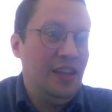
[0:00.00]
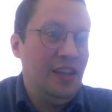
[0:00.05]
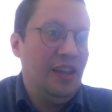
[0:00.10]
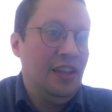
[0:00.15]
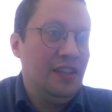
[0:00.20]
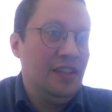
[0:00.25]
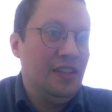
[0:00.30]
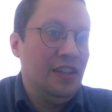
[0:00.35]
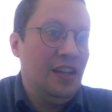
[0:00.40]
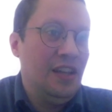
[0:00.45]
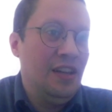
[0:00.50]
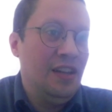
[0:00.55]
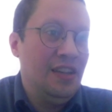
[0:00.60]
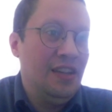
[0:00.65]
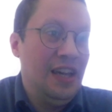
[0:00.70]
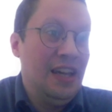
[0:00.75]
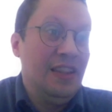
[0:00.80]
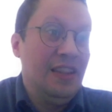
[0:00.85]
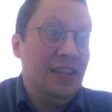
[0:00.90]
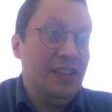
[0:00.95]
It's
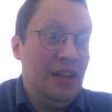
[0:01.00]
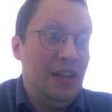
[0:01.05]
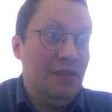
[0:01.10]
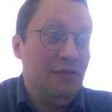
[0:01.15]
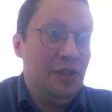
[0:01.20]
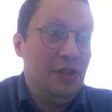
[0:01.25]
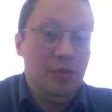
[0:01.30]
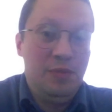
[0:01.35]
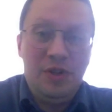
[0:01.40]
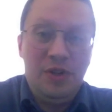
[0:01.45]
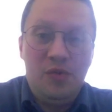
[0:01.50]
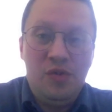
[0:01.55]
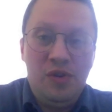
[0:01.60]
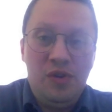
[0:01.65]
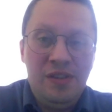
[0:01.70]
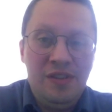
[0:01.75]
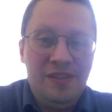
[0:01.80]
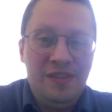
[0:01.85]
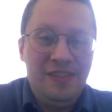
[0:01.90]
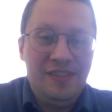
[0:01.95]
yeah, that's definitely a big
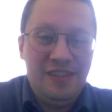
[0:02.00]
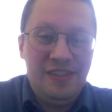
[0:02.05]
one.